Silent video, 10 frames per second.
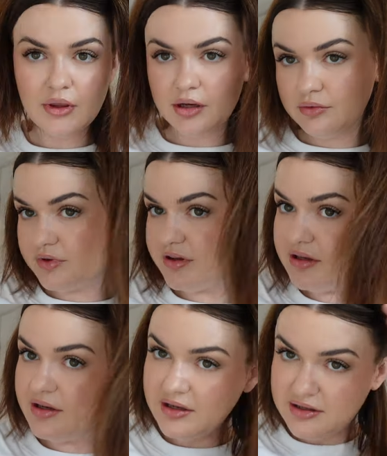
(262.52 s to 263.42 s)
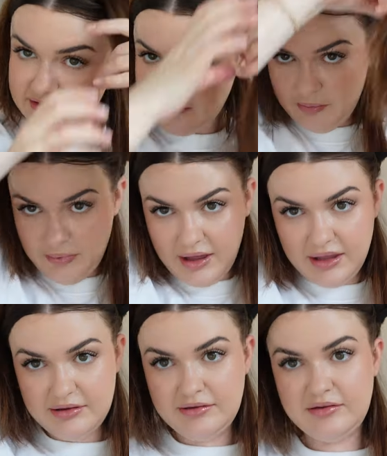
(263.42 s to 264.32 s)
I look ridiculous
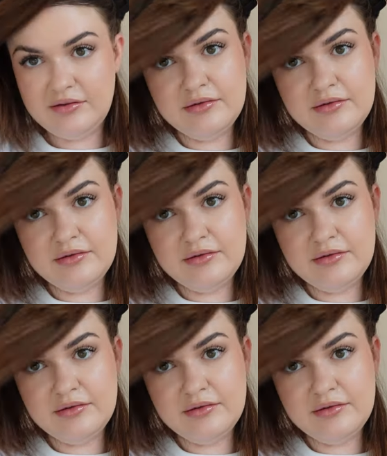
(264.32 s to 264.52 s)
but